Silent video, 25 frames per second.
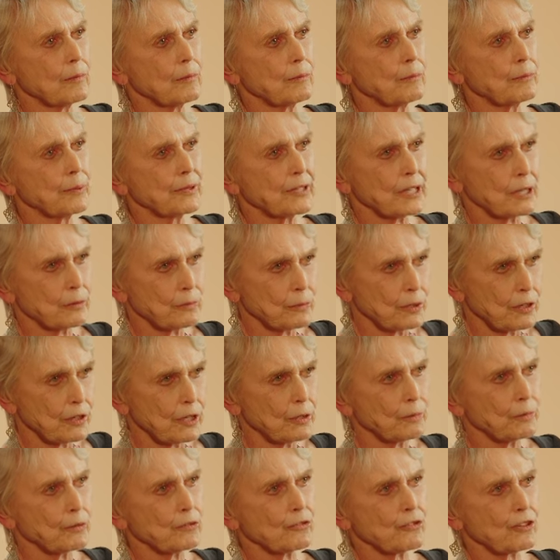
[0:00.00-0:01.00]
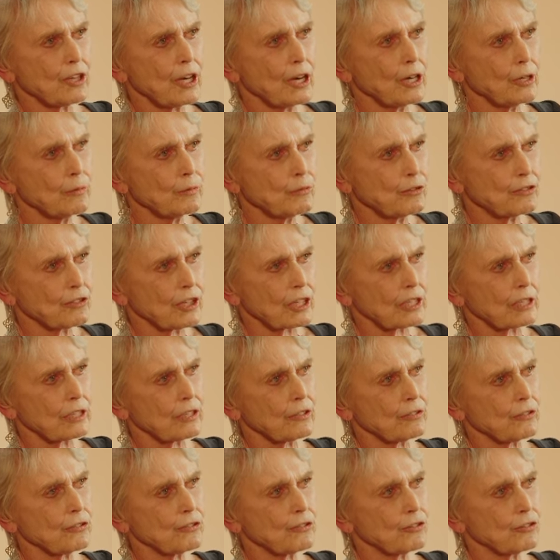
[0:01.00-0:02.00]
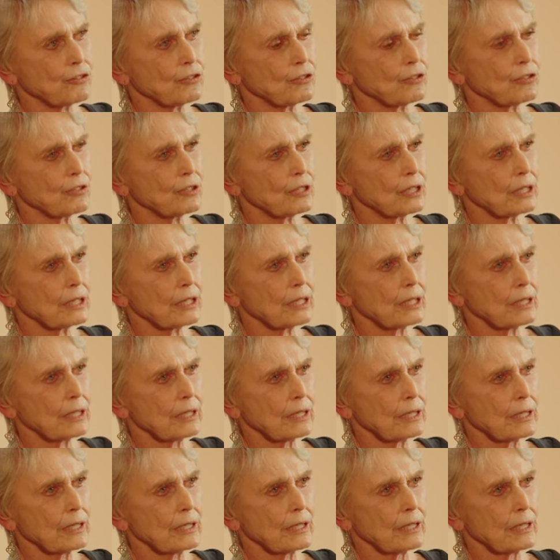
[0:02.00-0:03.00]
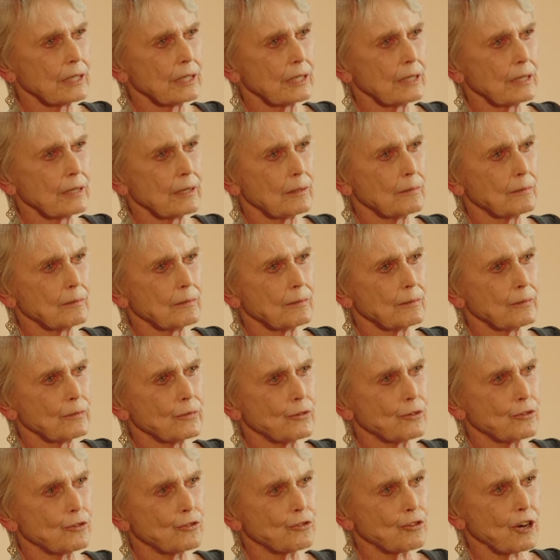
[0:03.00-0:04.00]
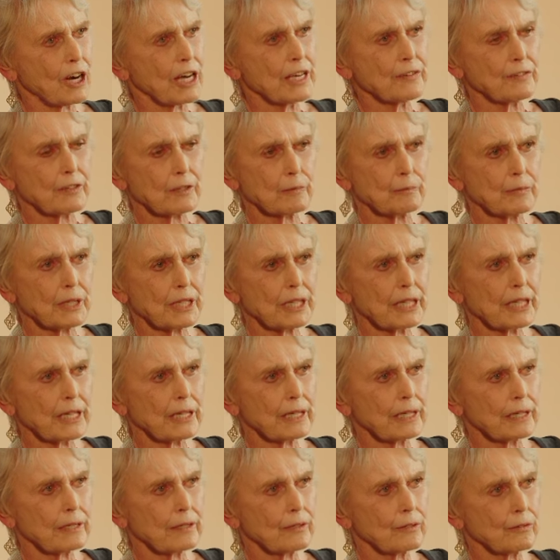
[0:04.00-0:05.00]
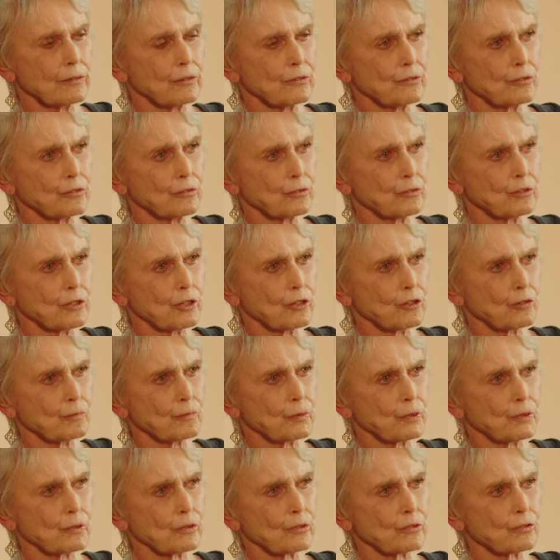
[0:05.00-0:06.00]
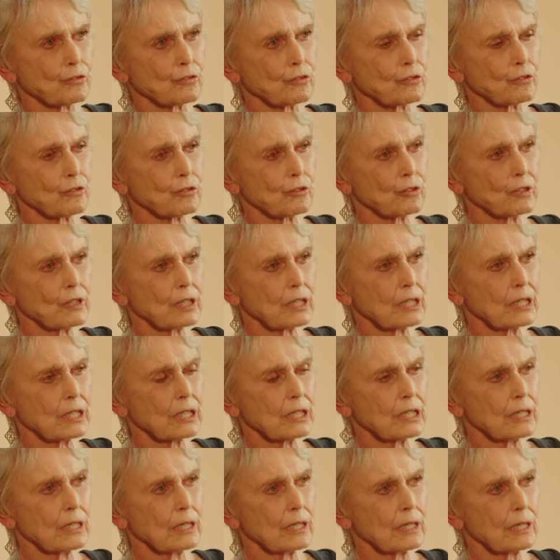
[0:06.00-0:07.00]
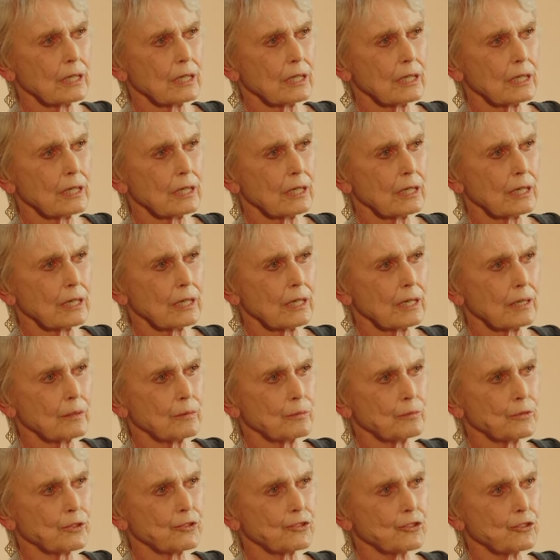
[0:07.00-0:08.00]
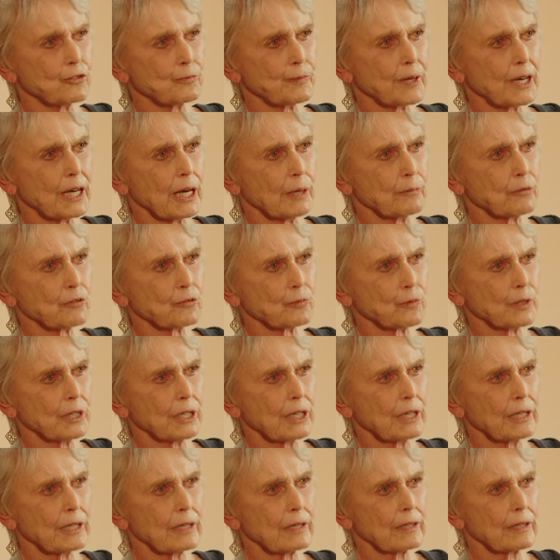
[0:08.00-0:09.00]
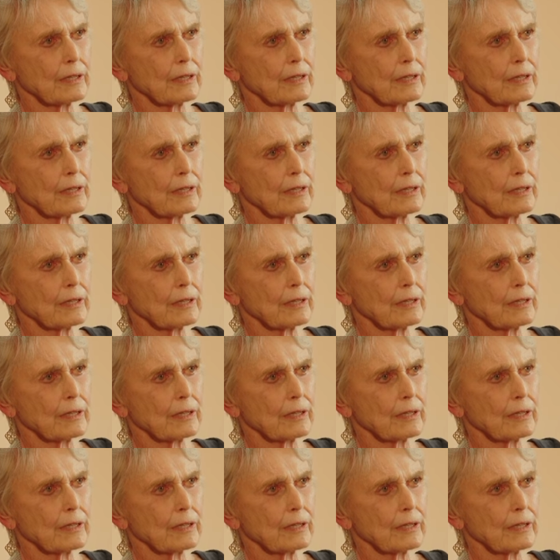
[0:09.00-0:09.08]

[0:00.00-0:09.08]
But it was the homesickness driving me through those books, which is perhaps why